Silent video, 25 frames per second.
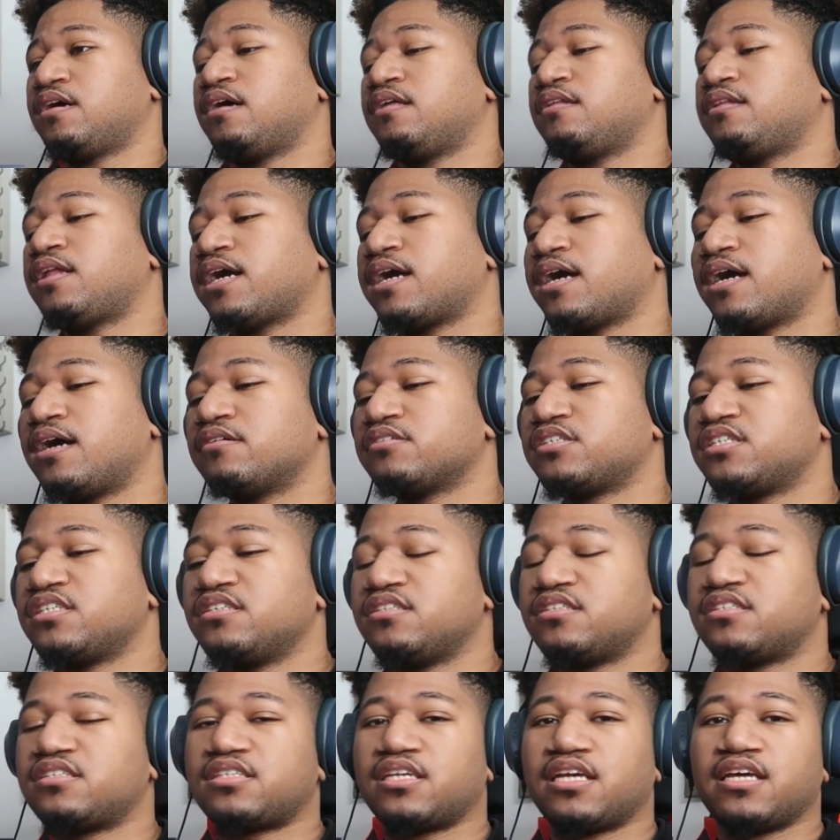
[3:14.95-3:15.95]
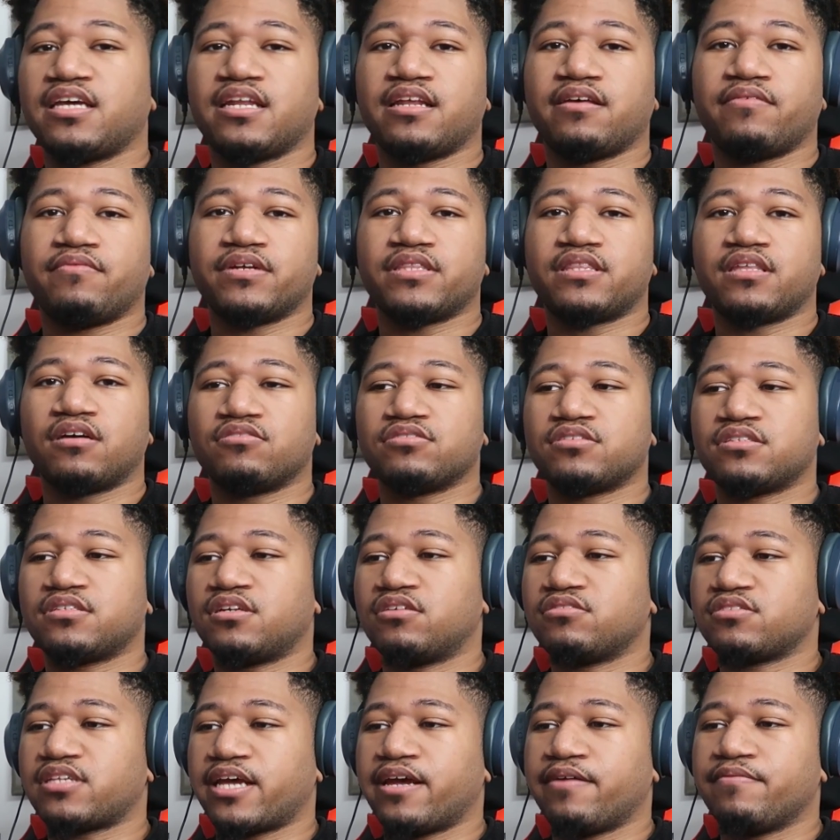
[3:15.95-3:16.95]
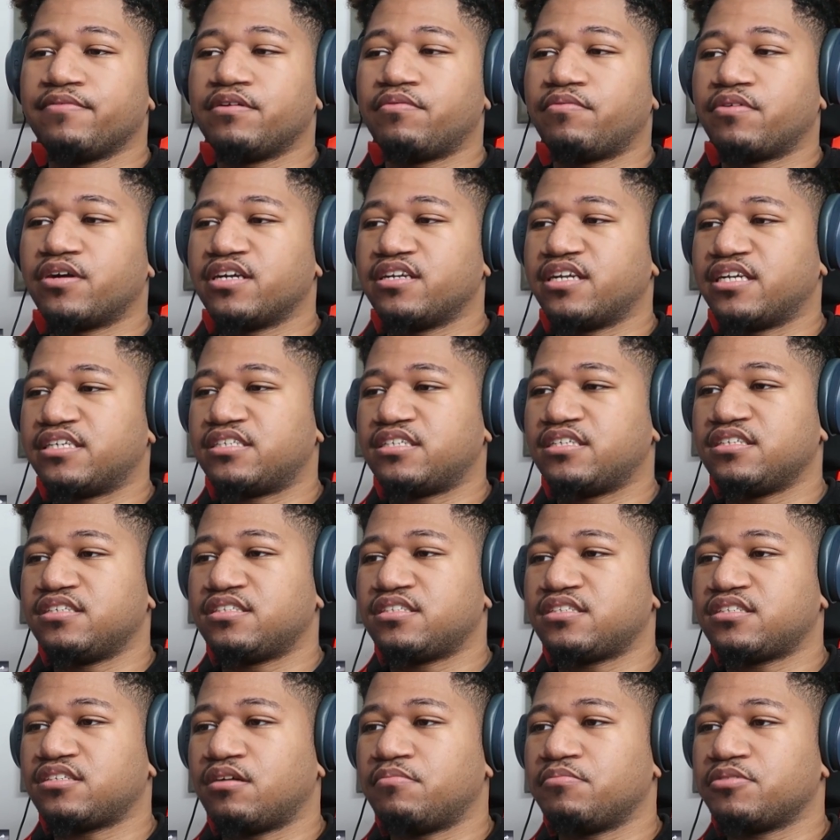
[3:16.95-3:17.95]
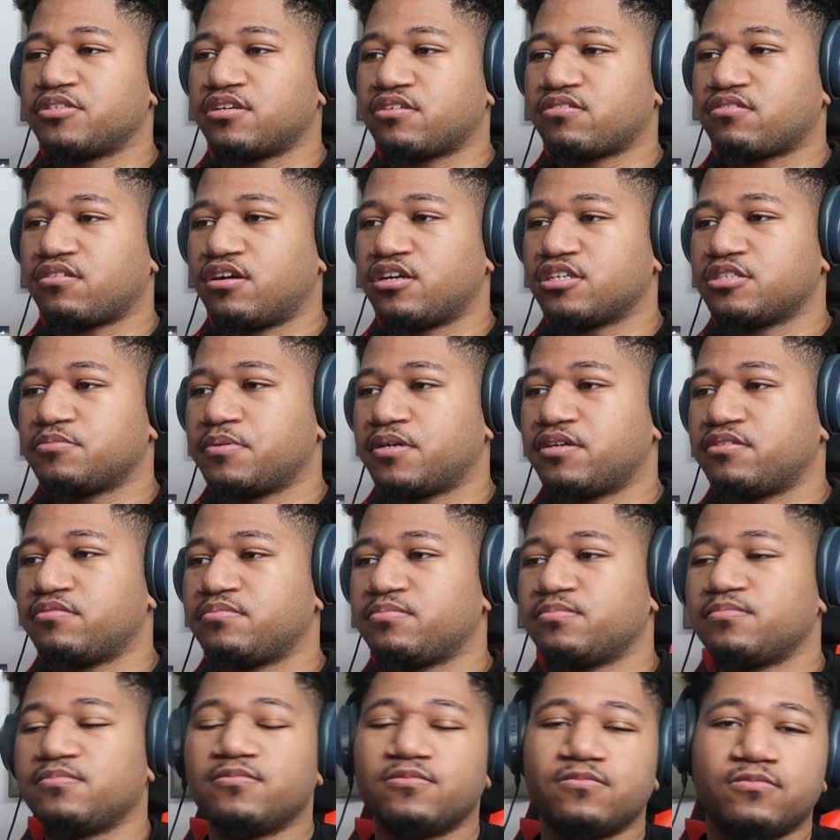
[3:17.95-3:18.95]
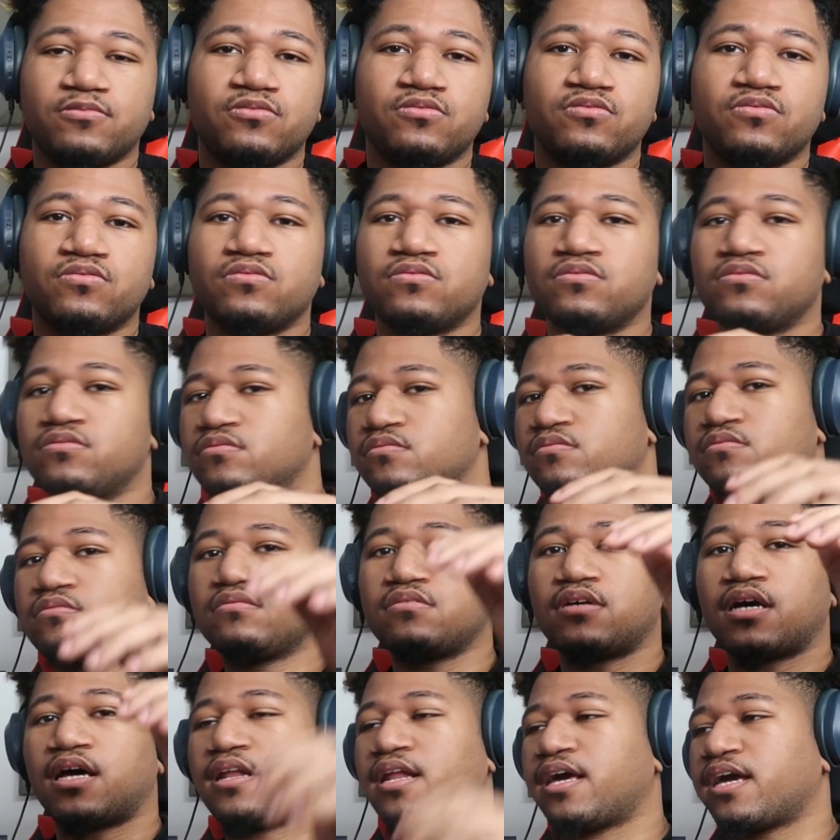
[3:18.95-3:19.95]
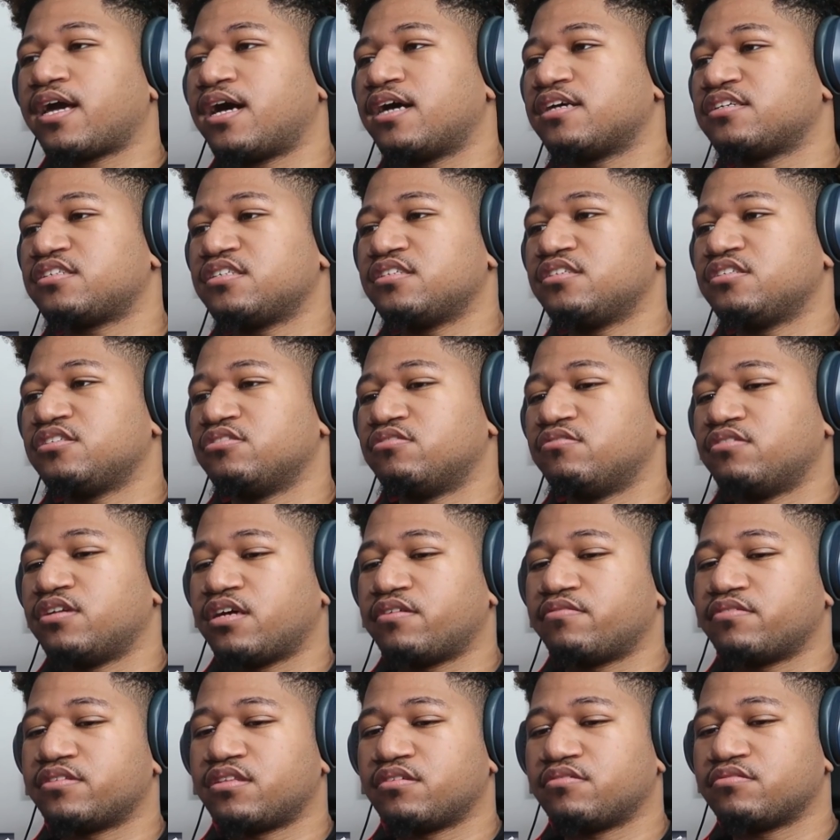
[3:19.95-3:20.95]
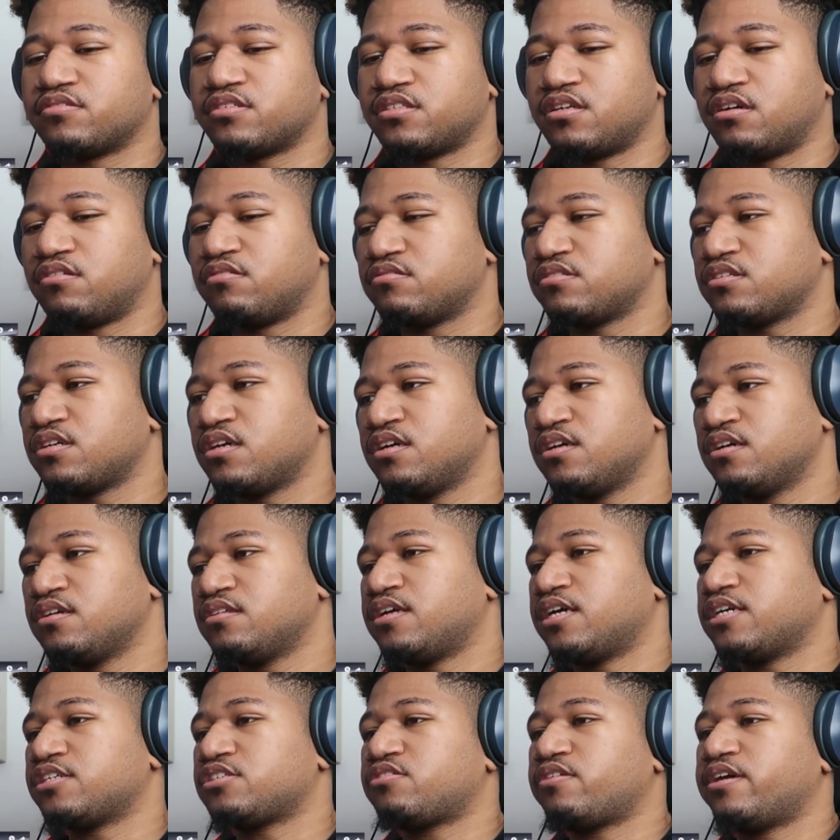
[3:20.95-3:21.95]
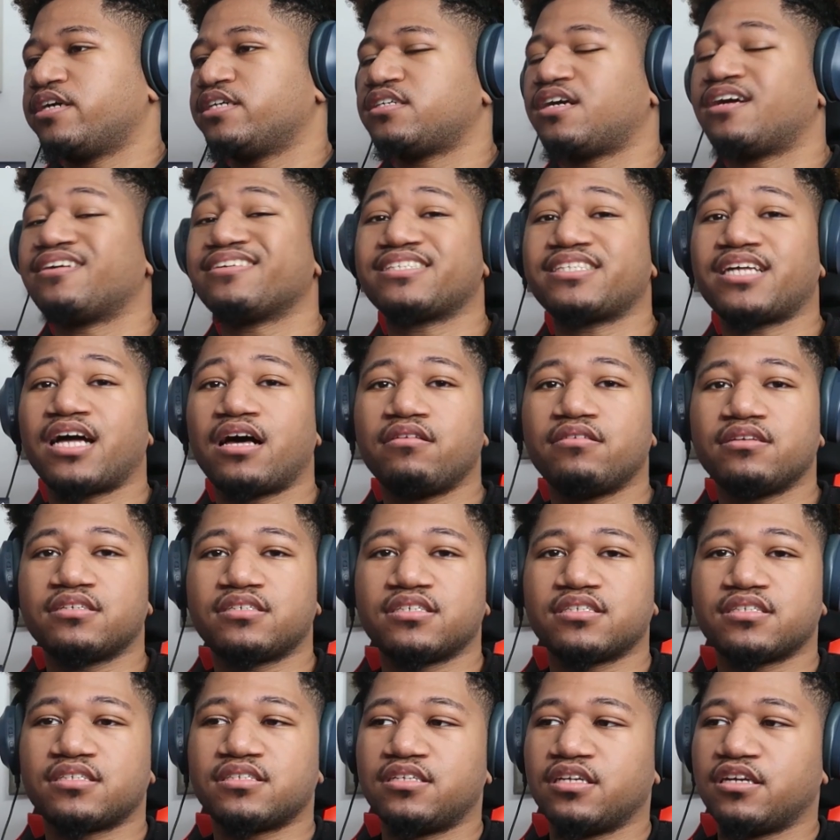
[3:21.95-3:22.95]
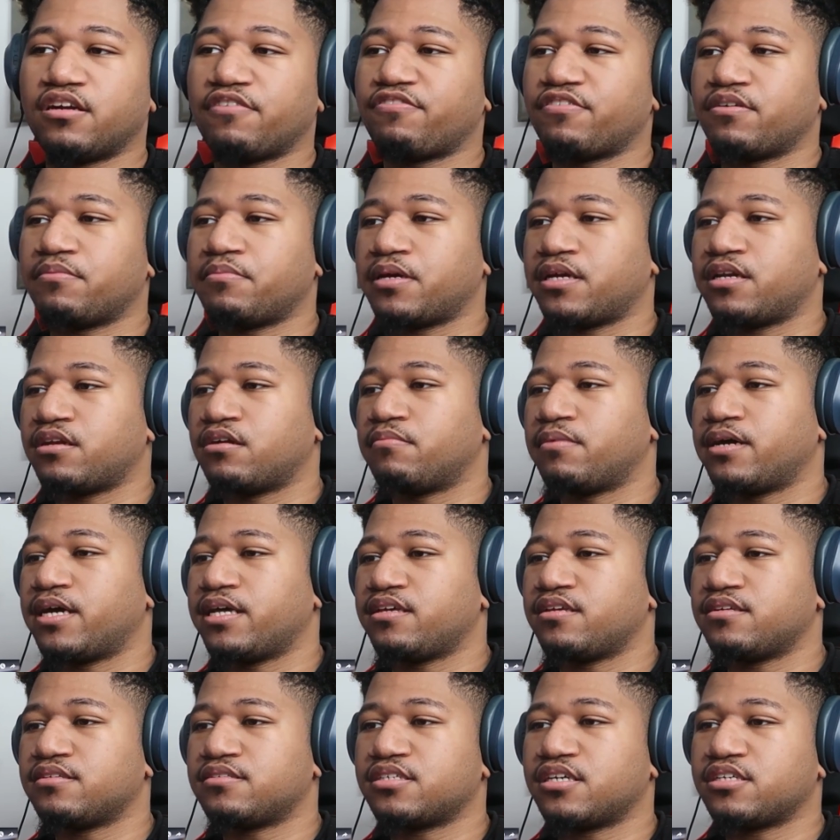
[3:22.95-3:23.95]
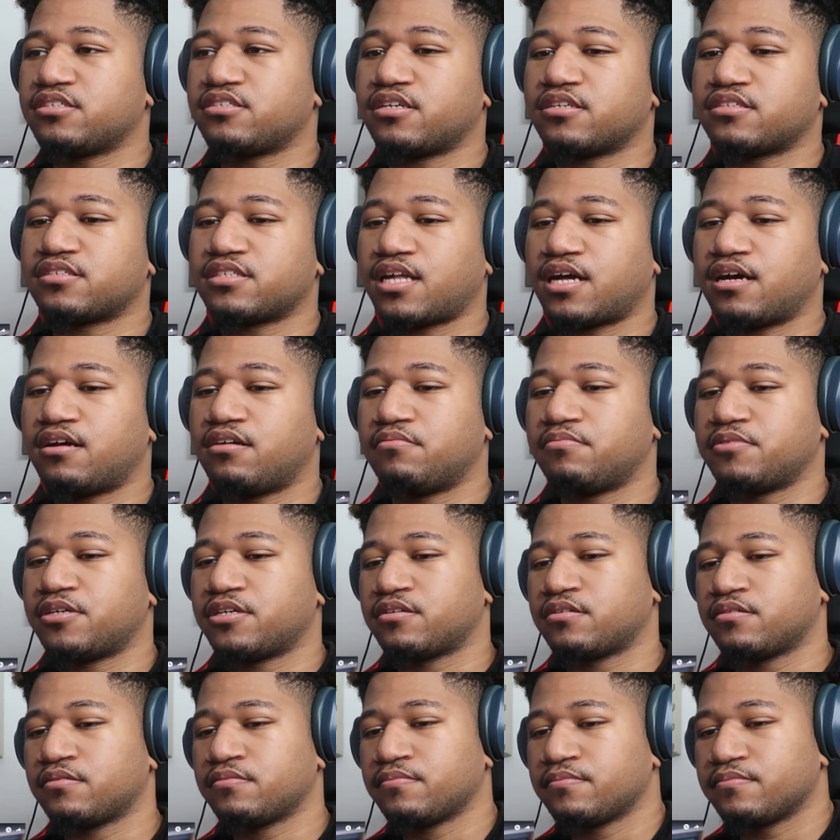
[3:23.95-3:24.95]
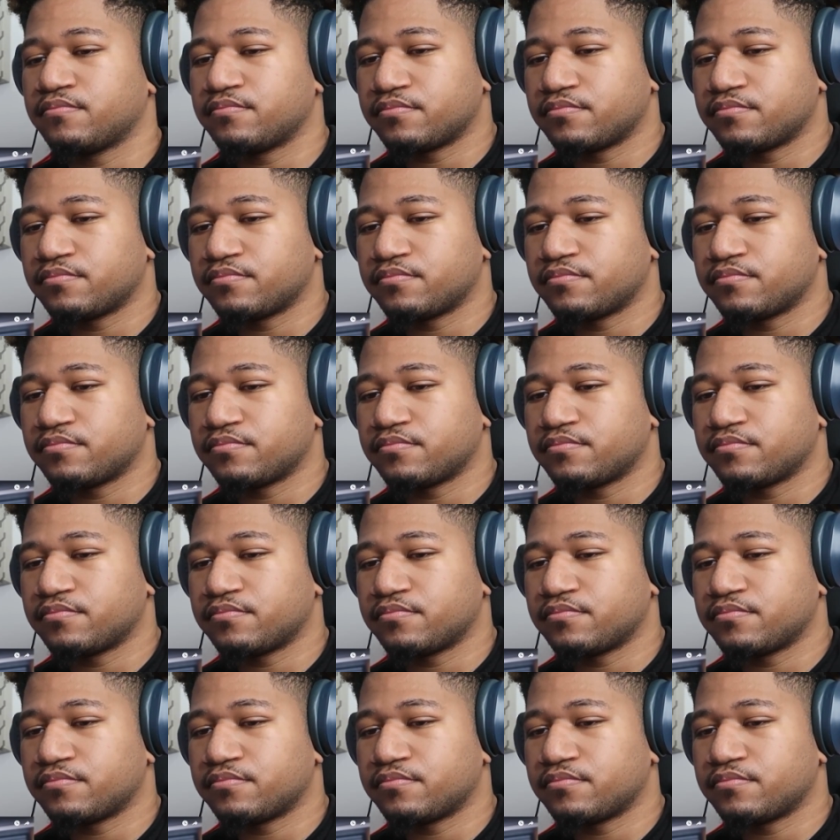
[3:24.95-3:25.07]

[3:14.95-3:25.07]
I like how she's singing it with those notes. Every word that she stumbles across, bro. Ooh, I like how she's doing it with those notes. That's crazy. Her style is just different, man. Nobody can touch her style, man.